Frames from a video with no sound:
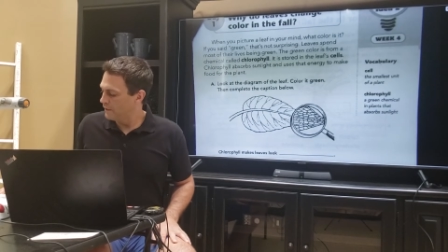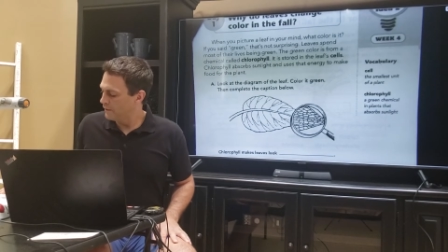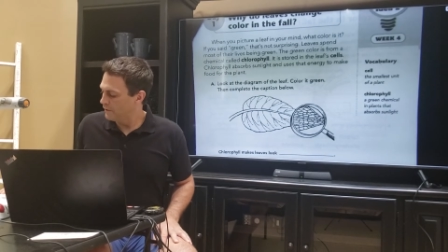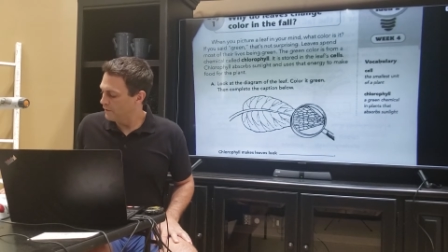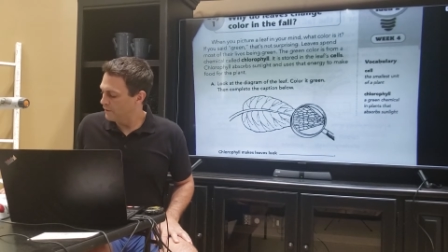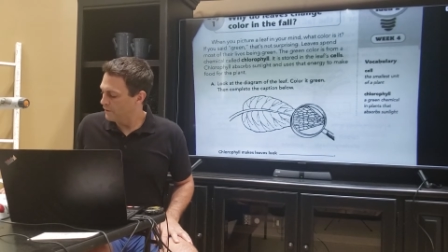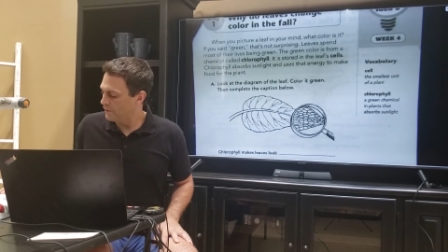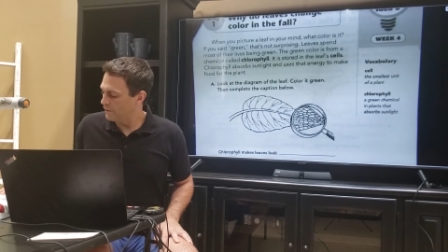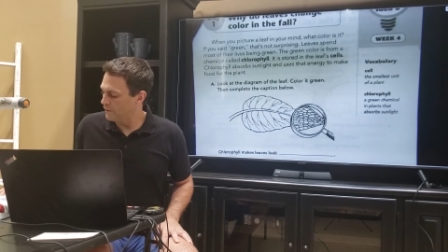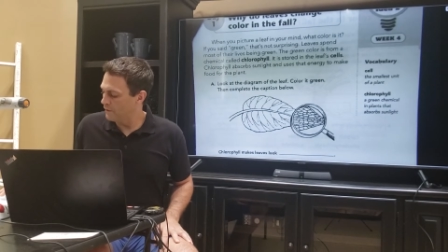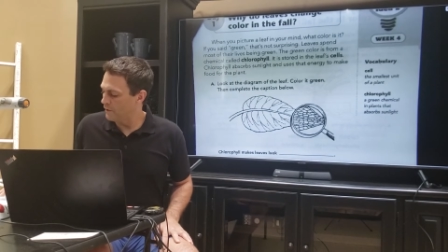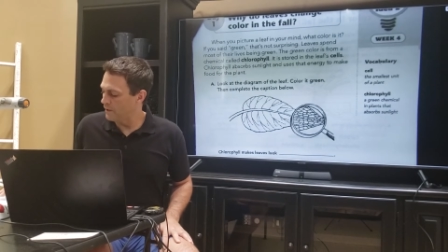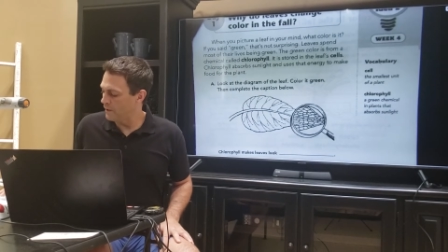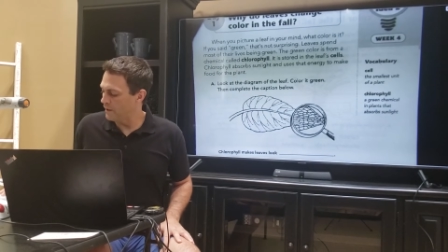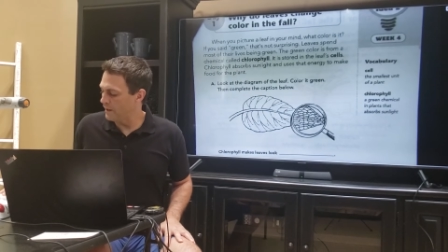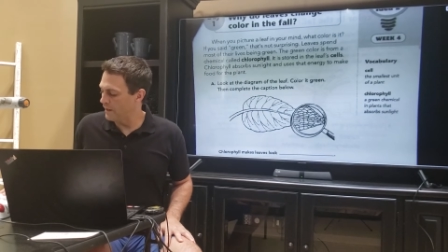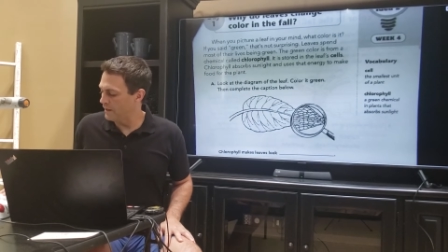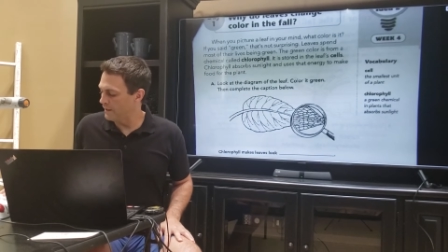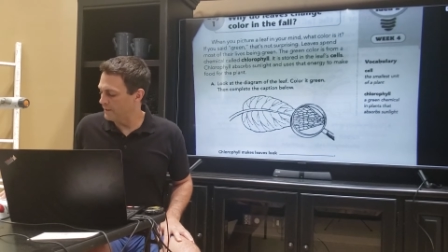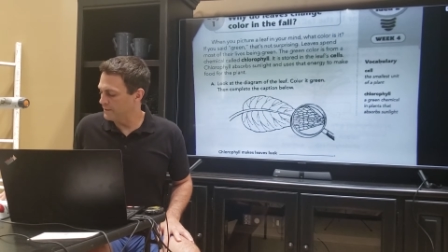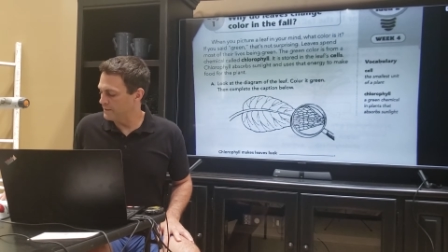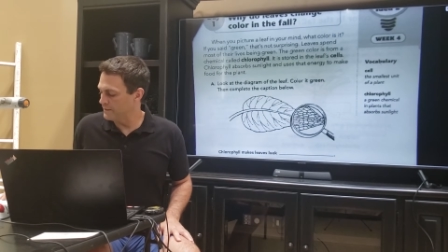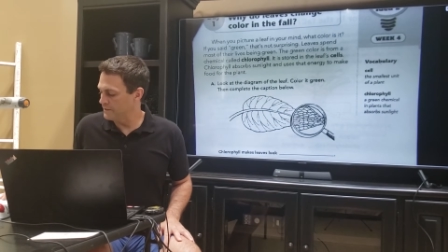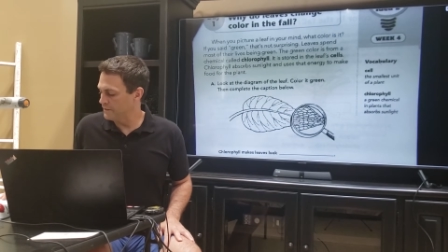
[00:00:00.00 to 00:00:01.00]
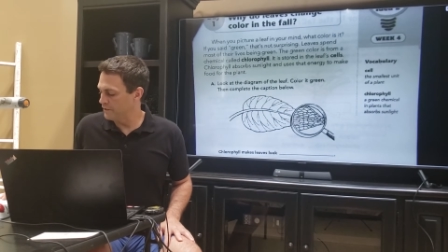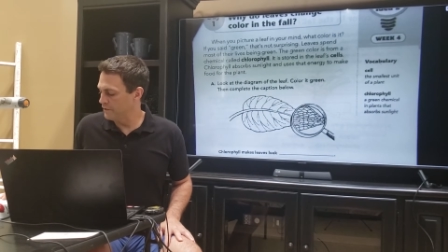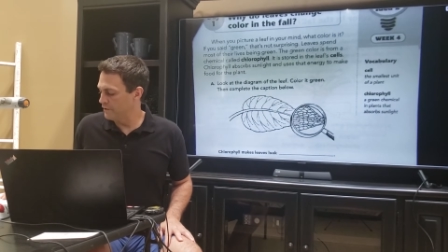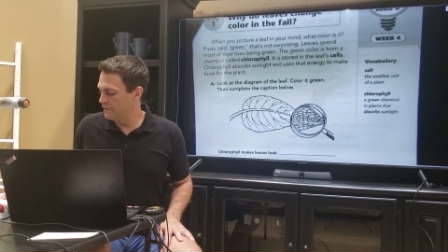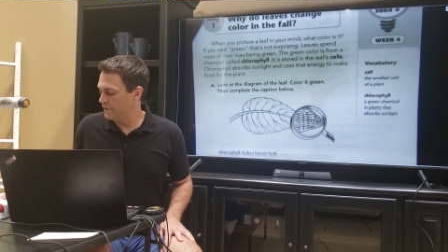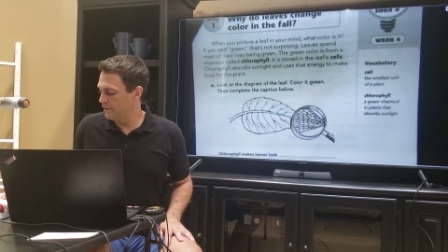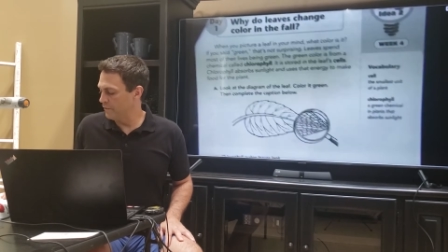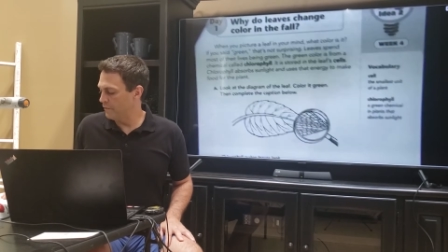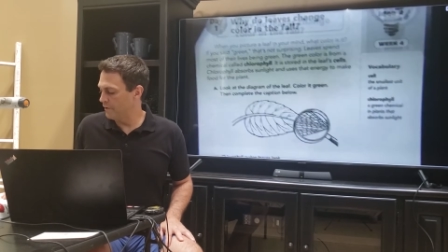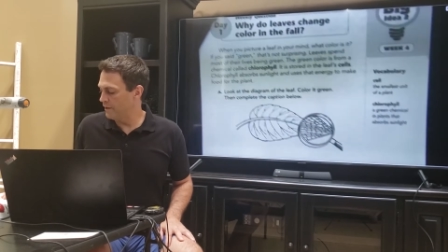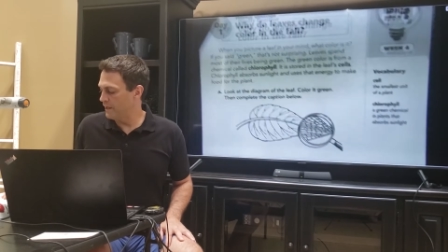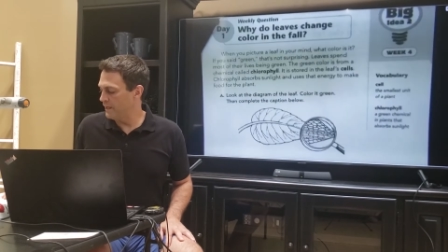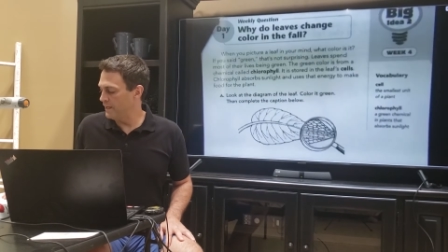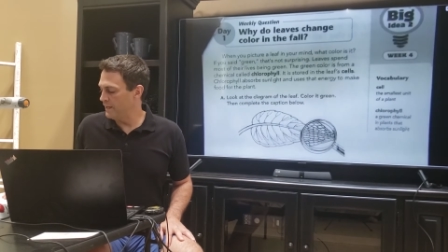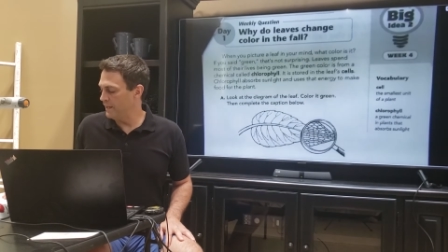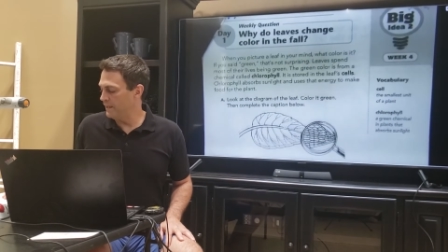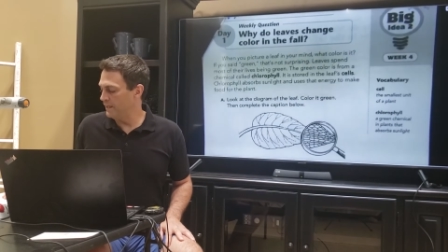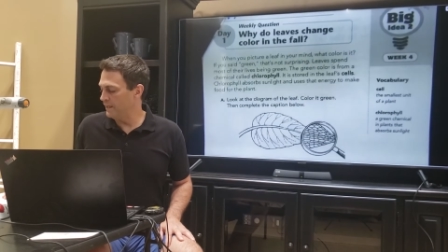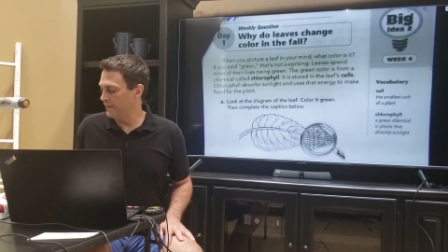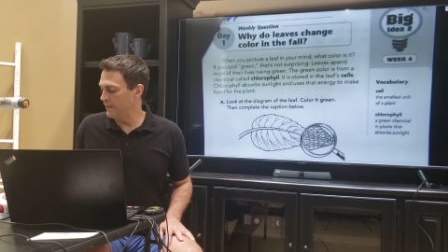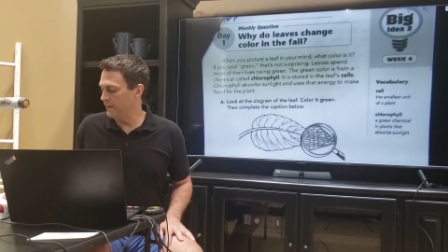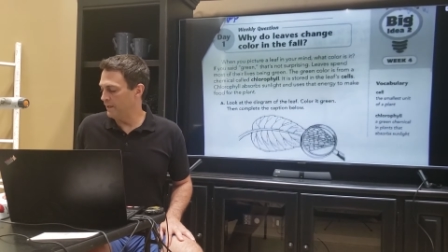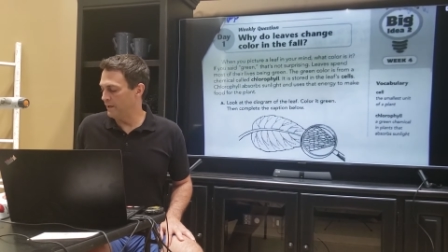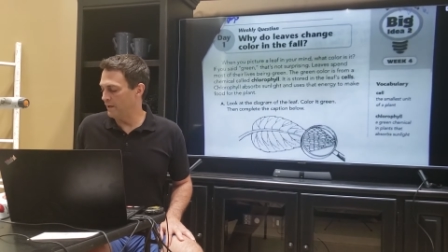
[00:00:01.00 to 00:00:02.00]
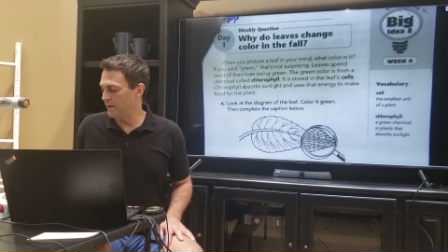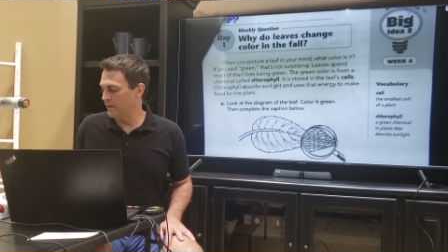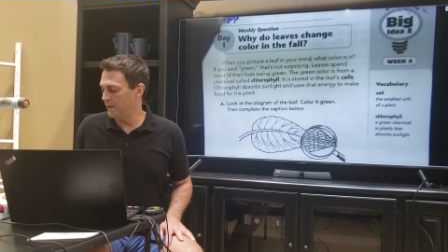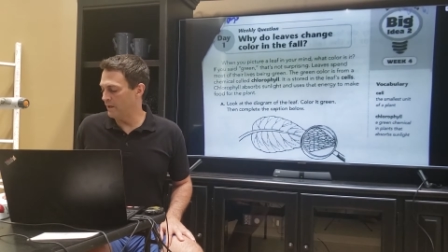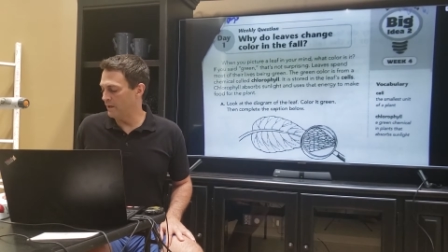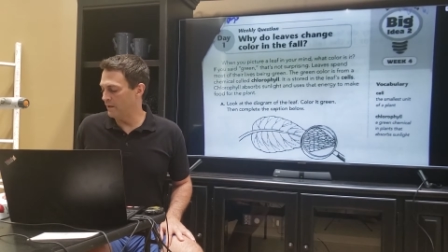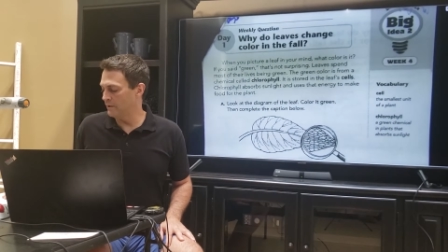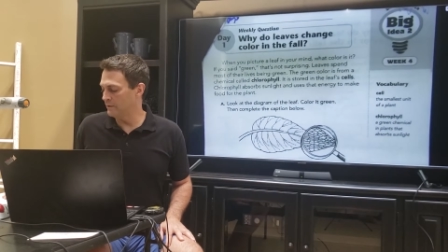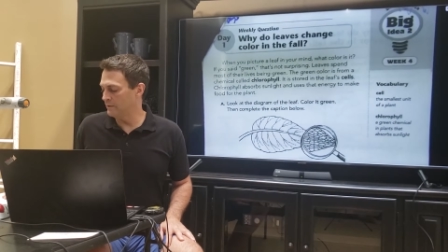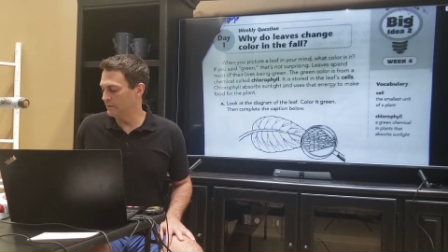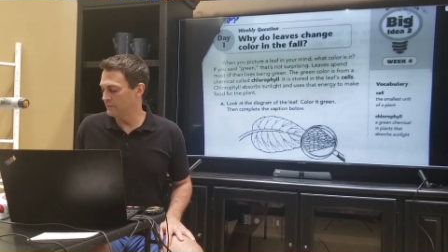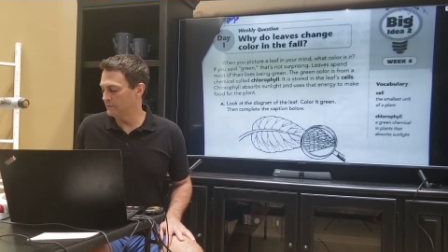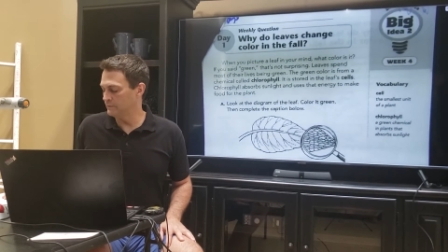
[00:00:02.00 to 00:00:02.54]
All right, let's do the reading here.